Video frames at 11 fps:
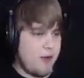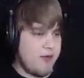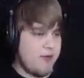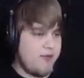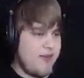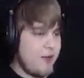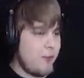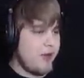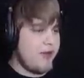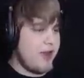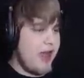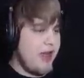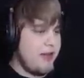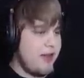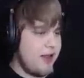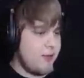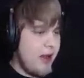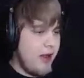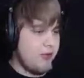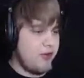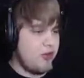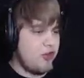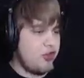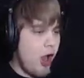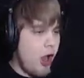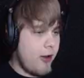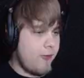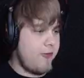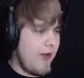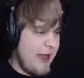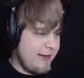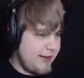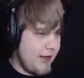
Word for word: was an underground dog fight